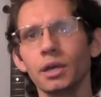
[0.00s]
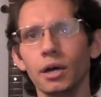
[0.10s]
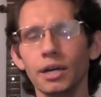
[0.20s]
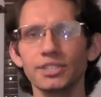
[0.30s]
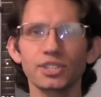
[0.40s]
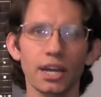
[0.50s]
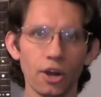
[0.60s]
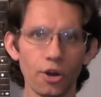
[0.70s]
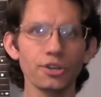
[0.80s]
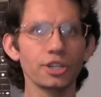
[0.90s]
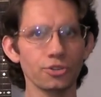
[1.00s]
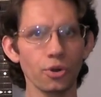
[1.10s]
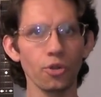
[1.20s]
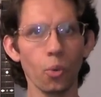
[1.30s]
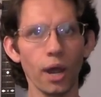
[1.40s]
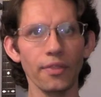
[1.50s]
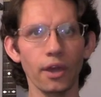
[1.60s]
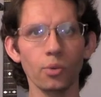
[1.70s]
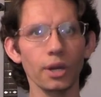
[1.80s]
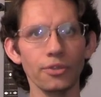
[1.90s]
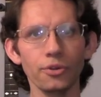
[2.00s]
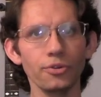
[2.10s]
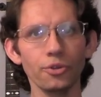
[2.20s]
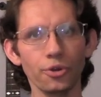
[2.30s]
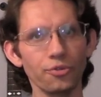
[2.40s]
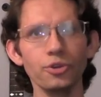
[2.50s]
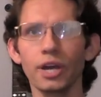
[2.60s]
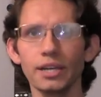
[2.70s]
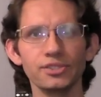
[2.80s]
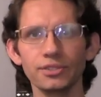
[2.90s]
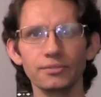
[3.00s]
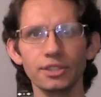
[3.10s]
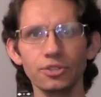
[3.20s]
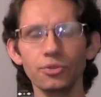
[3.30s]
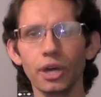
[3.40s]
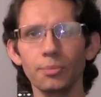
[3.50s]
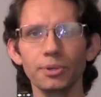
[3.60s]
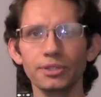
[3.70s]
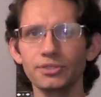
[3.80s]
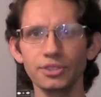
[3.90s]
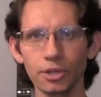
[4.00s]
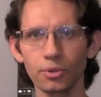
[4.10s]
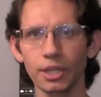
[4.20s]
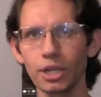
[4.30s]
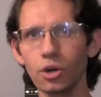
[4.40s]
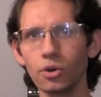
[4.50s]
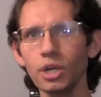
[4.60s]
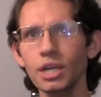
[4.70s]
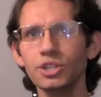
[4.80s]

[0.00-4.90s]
It's kind of hard to control the wind that way. There are a few guys that do that, but generally no.